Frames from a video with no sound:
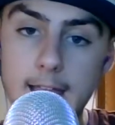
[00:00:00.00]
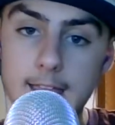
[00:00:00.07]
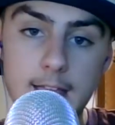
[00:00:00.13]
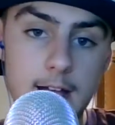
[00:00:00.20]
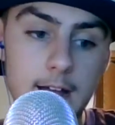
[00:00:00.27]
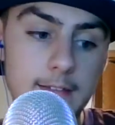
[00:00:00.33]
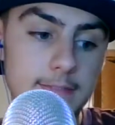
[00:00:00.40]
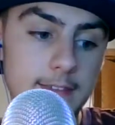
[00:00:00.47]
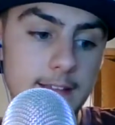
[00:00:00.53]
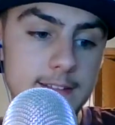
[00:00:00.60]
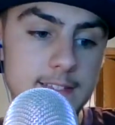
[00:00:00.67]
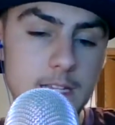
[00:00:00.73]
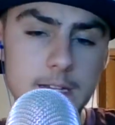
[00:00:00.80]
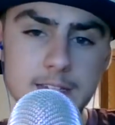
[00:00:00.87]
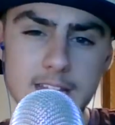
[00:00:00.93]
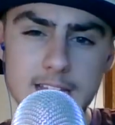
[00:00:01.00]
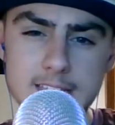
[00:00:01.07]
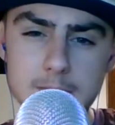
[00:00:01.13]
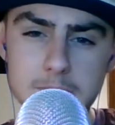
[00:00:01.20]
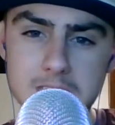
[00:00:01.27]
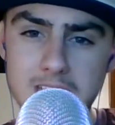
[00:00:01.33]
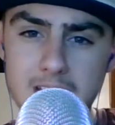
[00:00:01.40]
I think it's gonna take
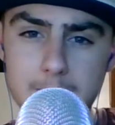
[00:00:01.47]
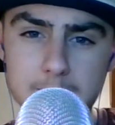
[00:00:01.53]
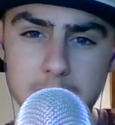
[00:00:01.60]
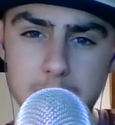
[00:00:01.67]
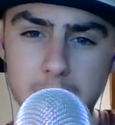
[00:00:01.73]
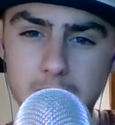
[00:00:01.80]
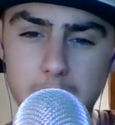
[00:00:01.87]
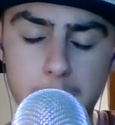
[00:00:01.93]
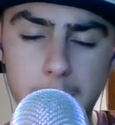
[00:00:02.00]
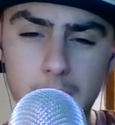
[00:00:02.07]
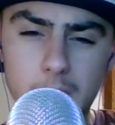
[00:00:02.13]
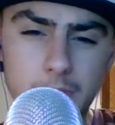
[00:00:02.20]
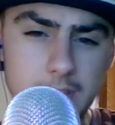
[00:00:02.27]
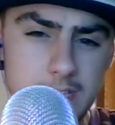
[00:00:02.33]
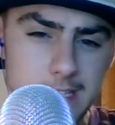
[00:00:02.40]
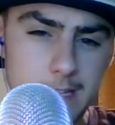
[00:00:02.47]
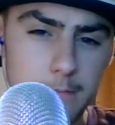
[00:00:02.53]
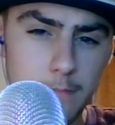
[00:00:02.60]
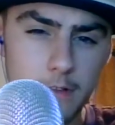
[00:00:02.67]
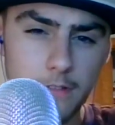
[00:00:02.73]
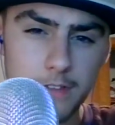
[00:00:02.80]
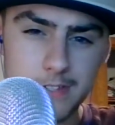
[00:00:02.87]
some time to really build
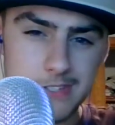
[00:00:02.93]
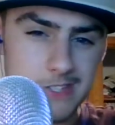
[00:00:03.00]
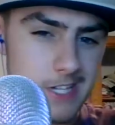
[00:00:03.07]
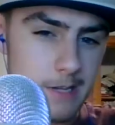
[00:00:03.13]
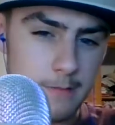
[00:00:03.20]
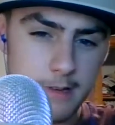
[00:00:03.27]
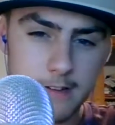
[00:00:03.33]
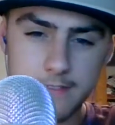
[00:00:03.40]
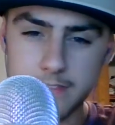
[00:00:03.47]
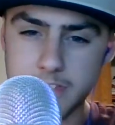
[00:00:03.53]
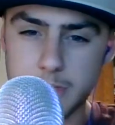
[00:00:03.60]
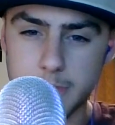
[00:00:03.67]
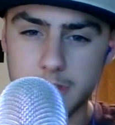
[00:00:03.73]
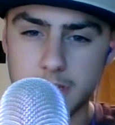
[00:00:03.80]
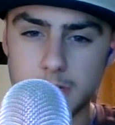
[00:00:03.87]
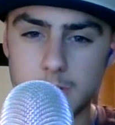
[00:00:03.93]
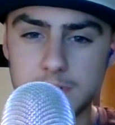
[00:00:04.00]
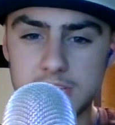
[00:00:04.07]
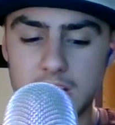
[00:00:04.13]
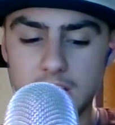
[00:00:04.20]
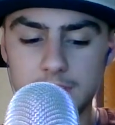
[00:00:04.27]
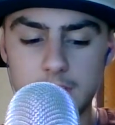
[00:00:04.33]
the team off of some of the new
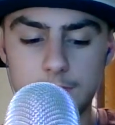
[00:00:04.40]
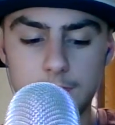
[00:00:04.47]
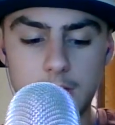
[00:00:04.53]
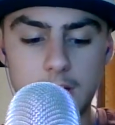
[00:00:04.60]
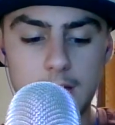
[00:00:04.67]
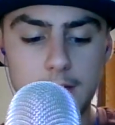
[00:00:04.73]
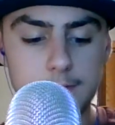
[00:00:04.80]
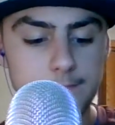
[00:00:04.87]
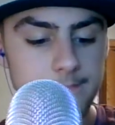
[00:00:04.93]
talent they've got.